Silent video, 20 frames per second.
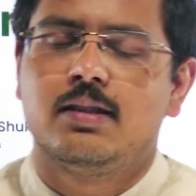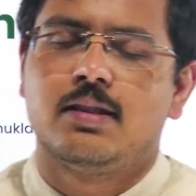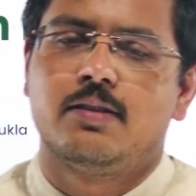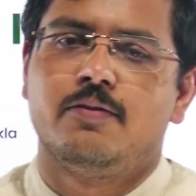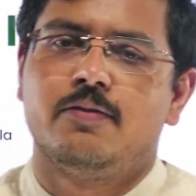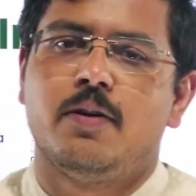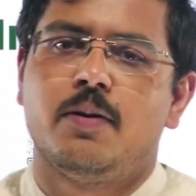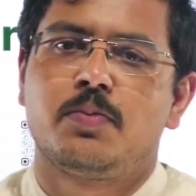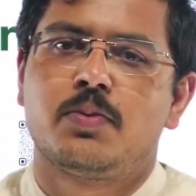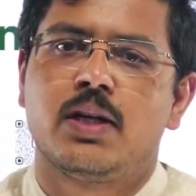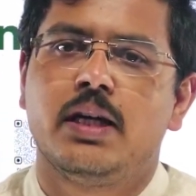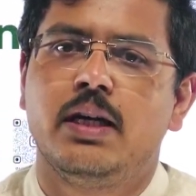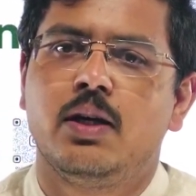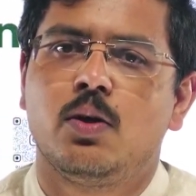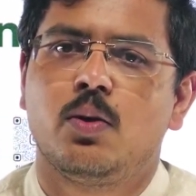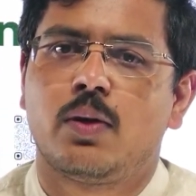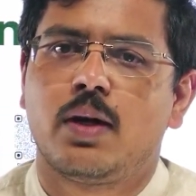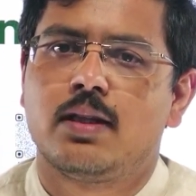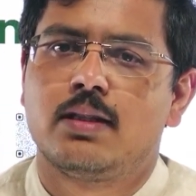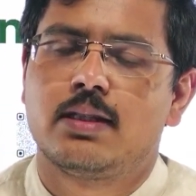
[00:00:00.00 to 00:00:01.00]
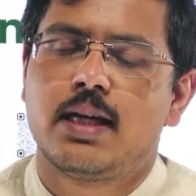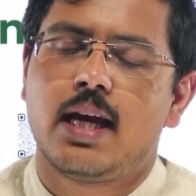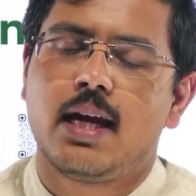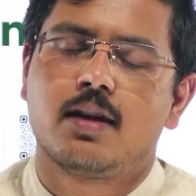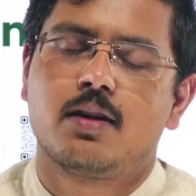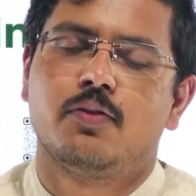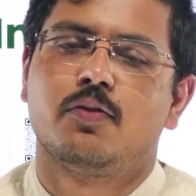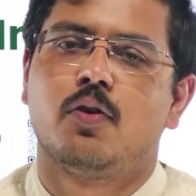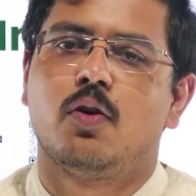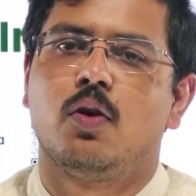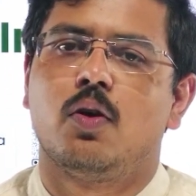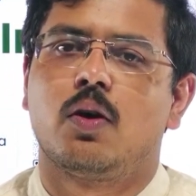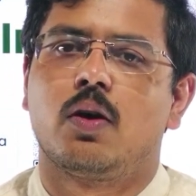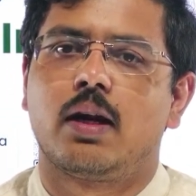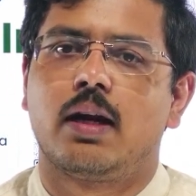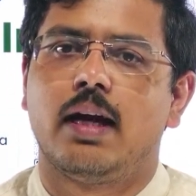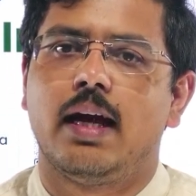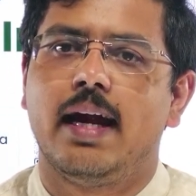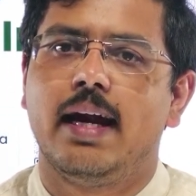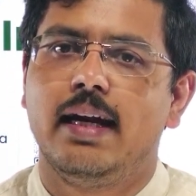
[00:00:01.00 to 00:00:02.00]
website, you can check for
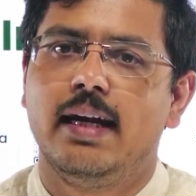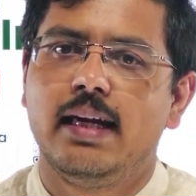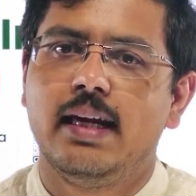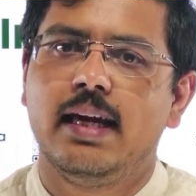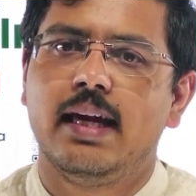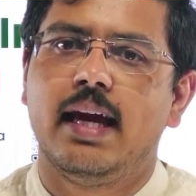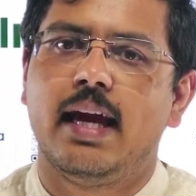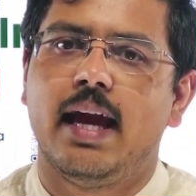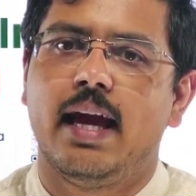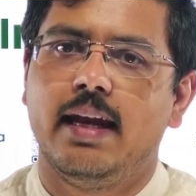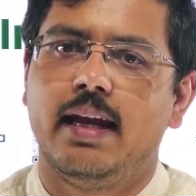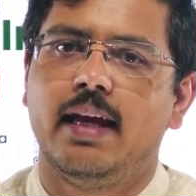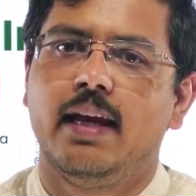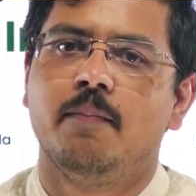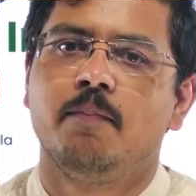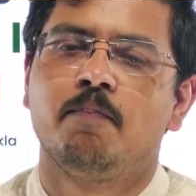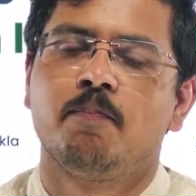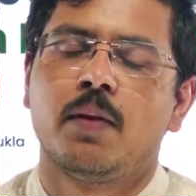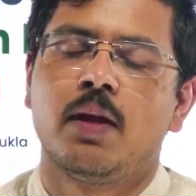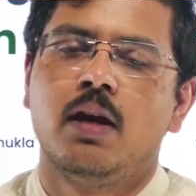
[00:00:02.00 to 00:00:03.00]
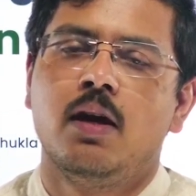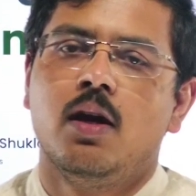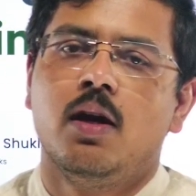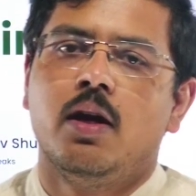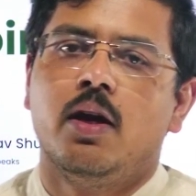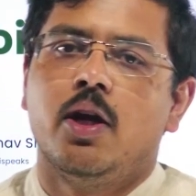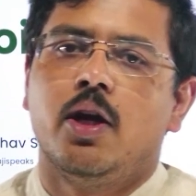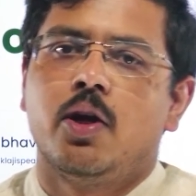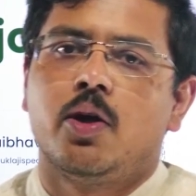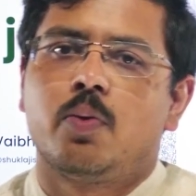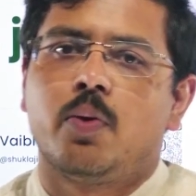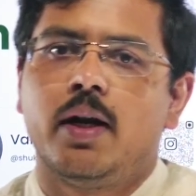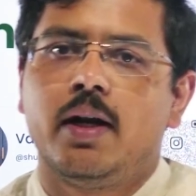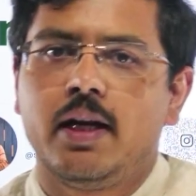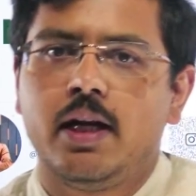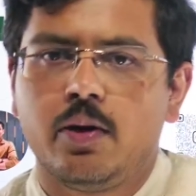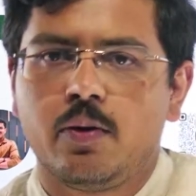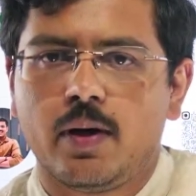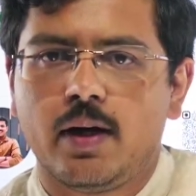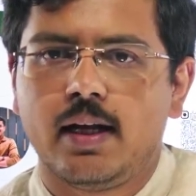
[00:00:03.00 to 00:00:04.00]
NDA, NA.
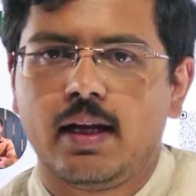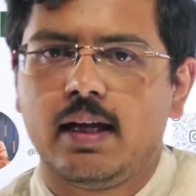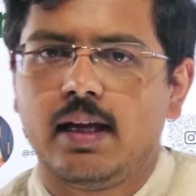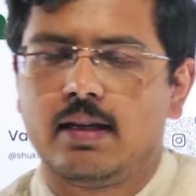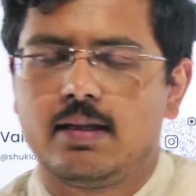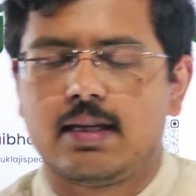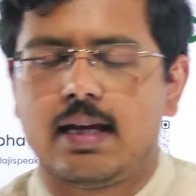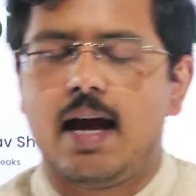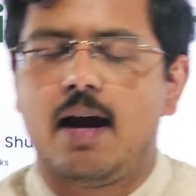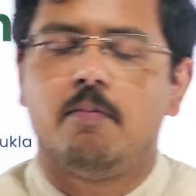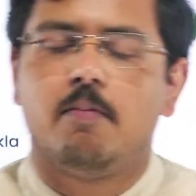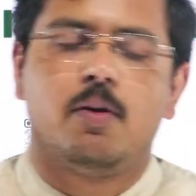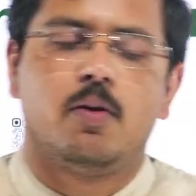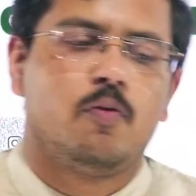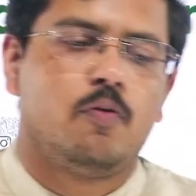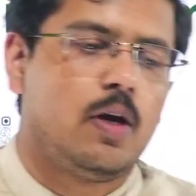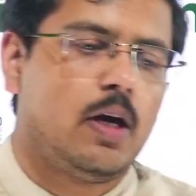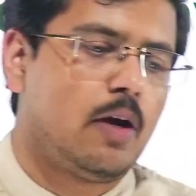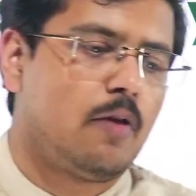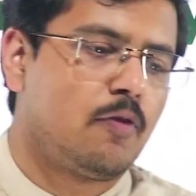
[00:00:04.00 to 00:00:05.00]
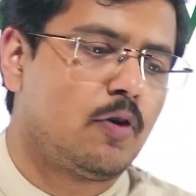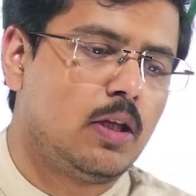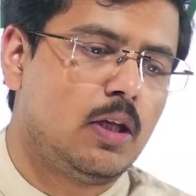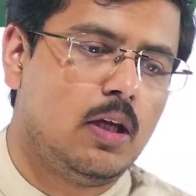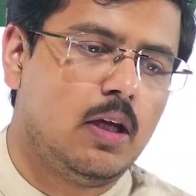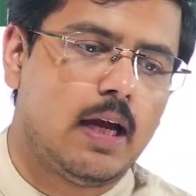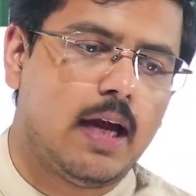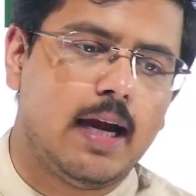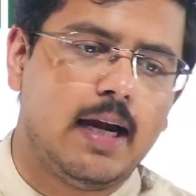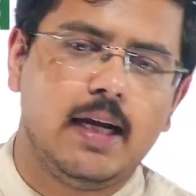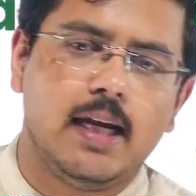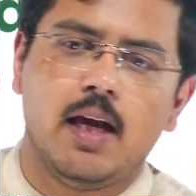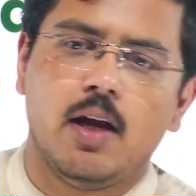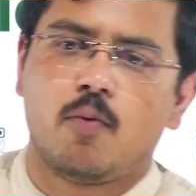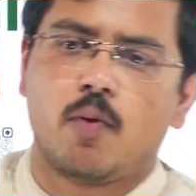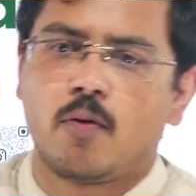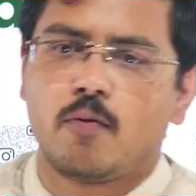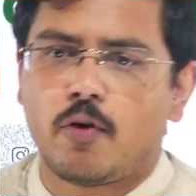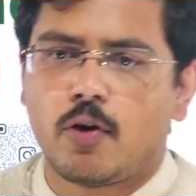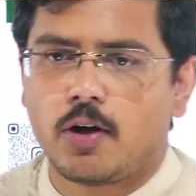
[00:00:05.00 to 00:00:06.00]
2020 exam, where for the NDA
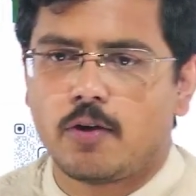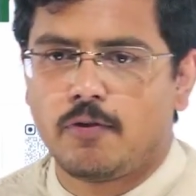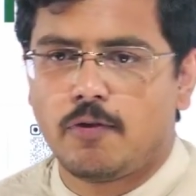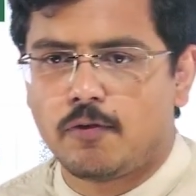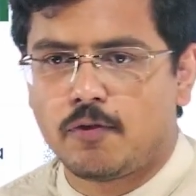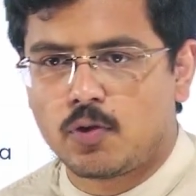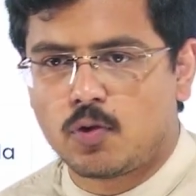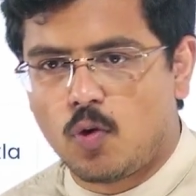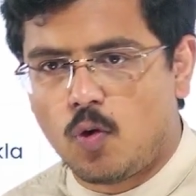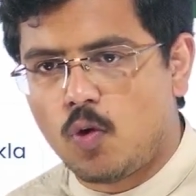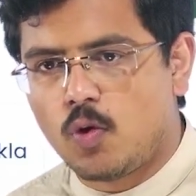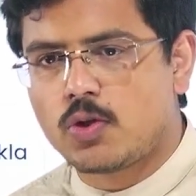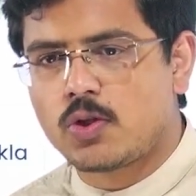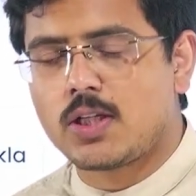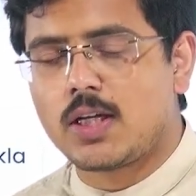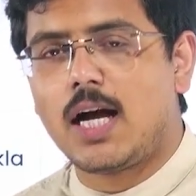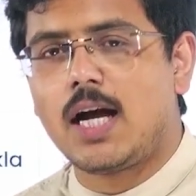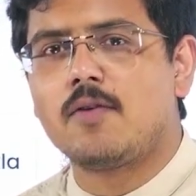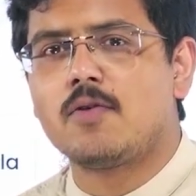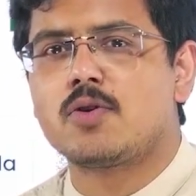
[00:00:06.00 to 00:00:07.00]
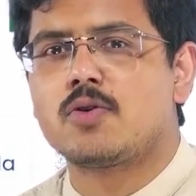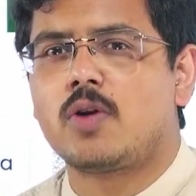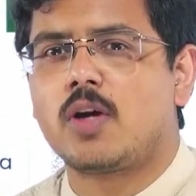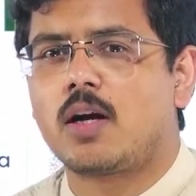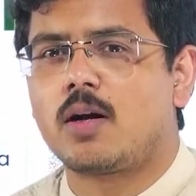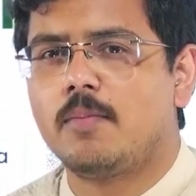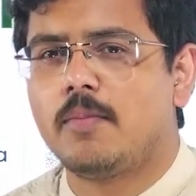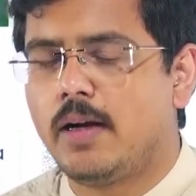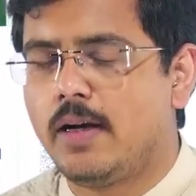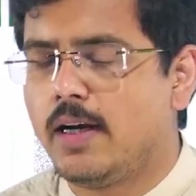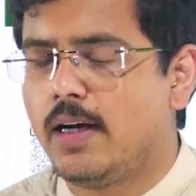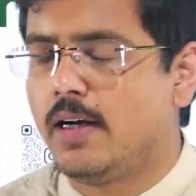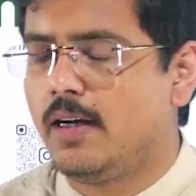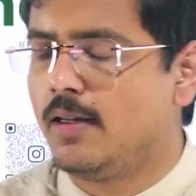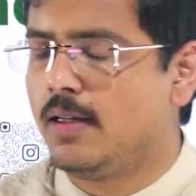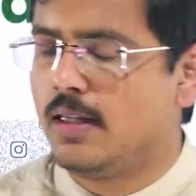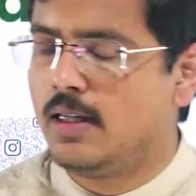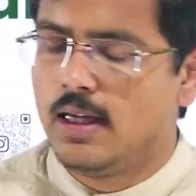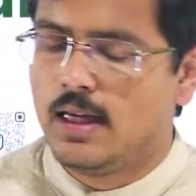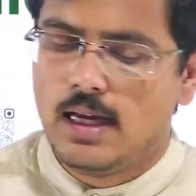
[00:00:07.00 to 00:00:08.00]
145th course, I was recommended,
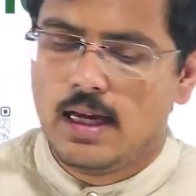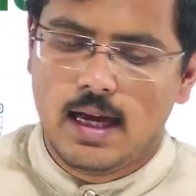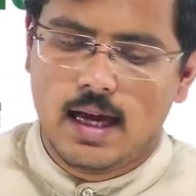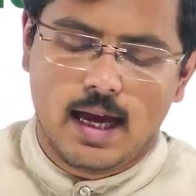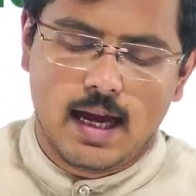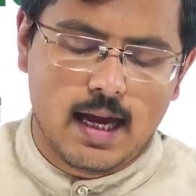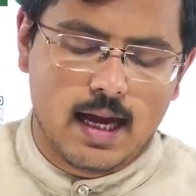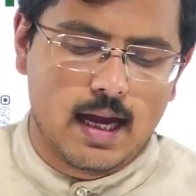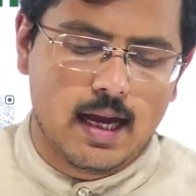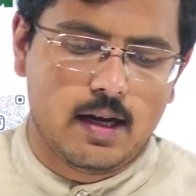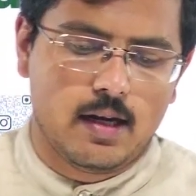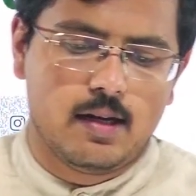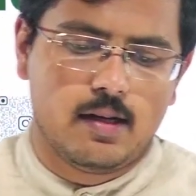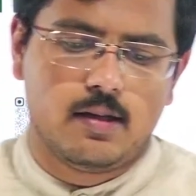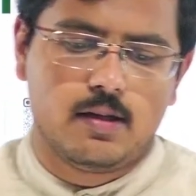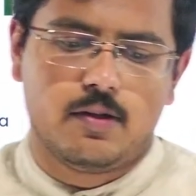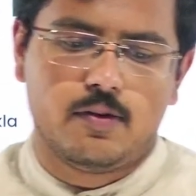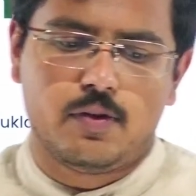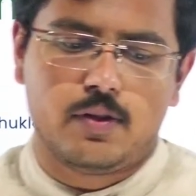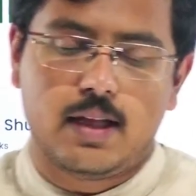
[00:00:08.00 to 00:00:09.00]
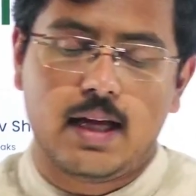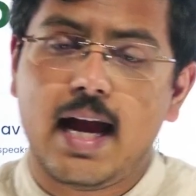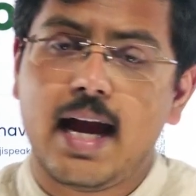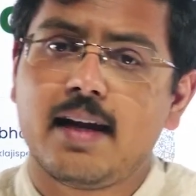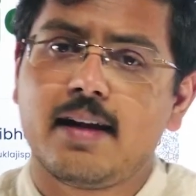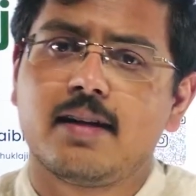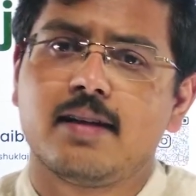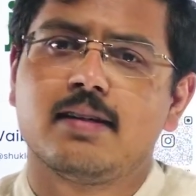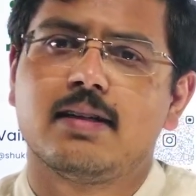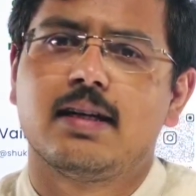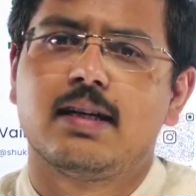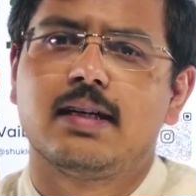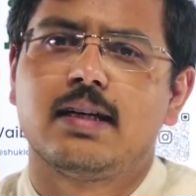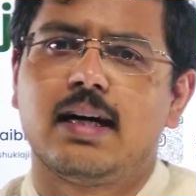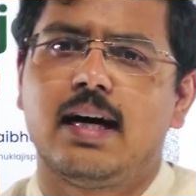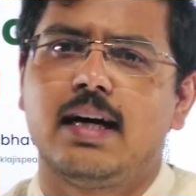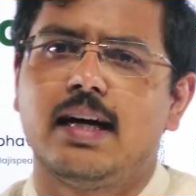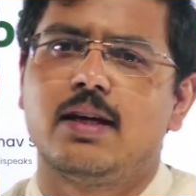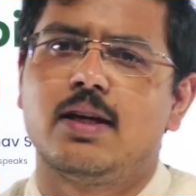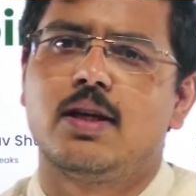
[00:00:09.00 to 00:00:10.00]
and for that,
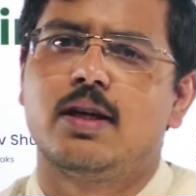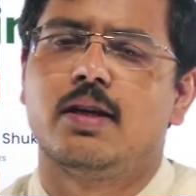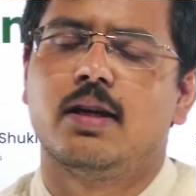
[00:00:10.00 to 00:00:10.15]
I